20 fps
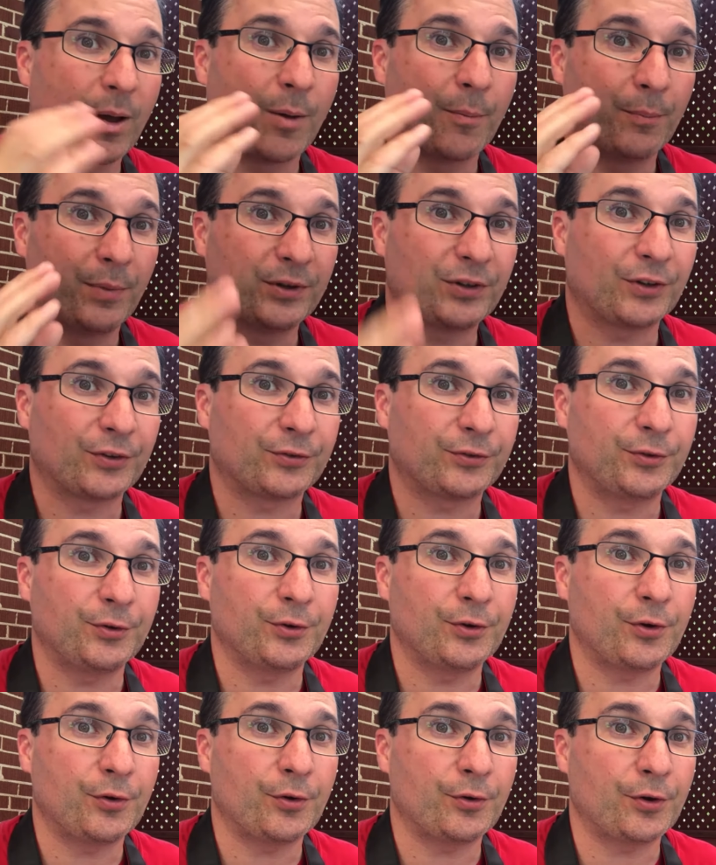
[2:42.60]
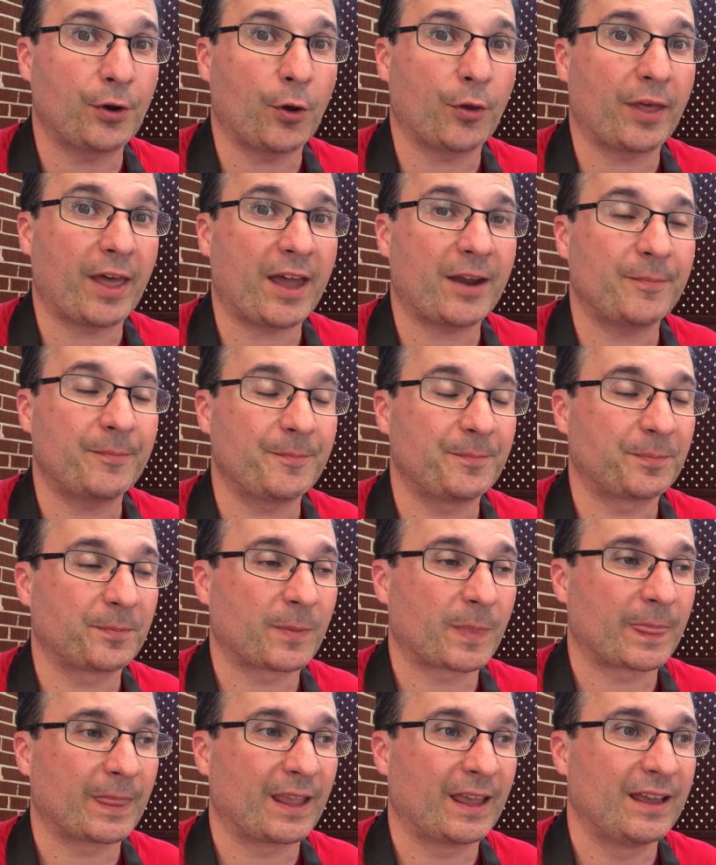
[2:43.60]
But just do know that.
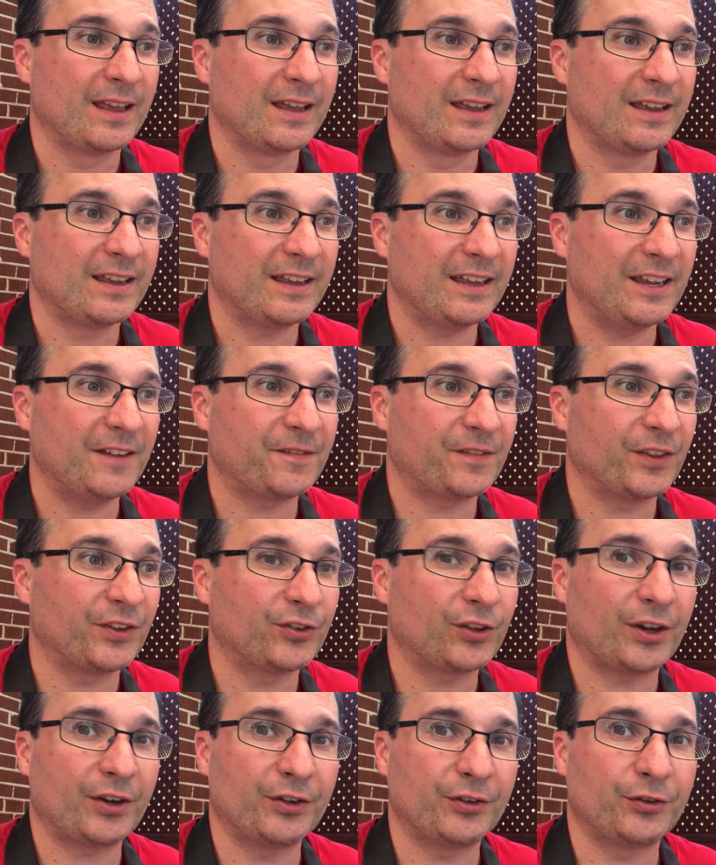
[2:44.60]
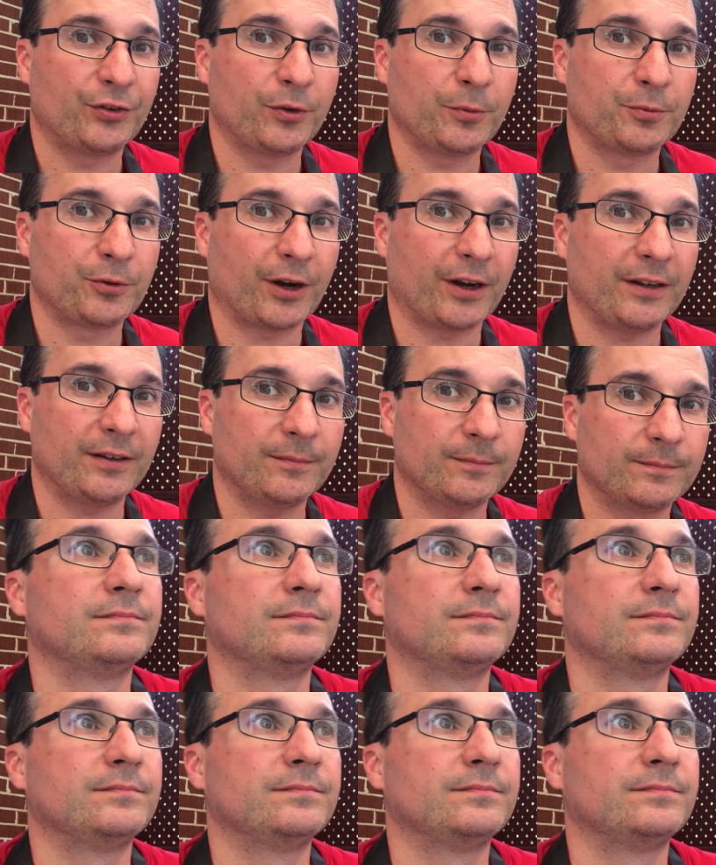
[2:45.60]
If the sun is too bright,